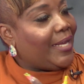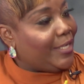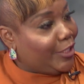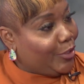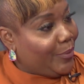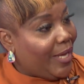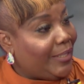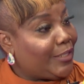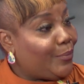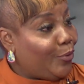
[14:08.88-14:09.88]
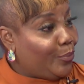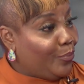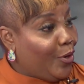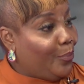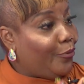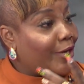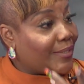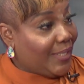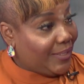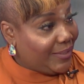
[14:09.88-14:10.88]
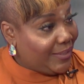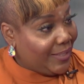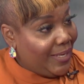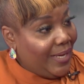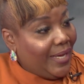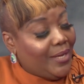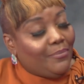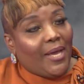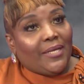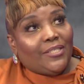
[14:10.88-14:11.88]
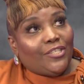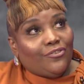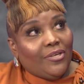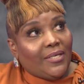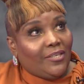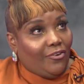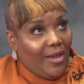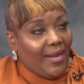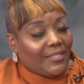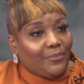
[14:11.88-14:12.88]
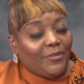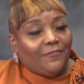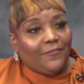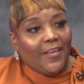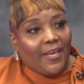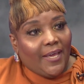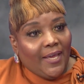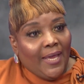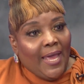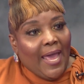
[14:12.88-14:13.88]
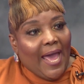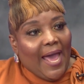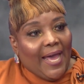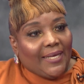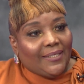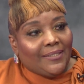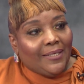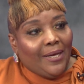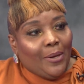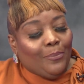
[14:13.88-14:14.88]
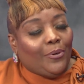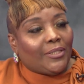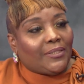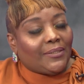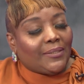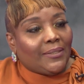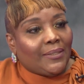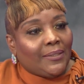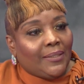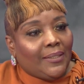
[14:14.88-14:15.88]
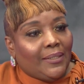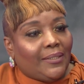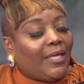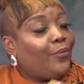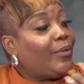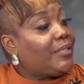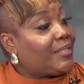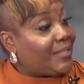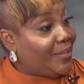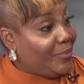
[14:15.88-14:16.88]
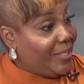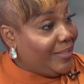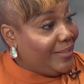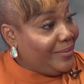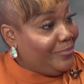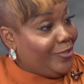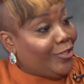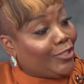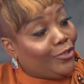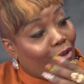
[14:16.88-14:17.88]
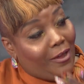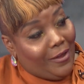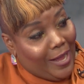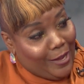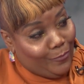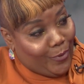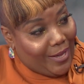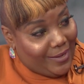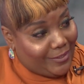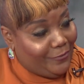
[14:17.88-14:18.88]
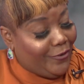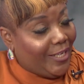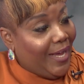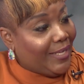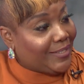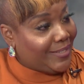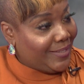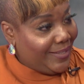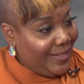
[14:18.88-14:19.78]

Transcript: need to be a little bit more present in my district. You know, I like to be fair, but they will see me because, you know, I wear different hats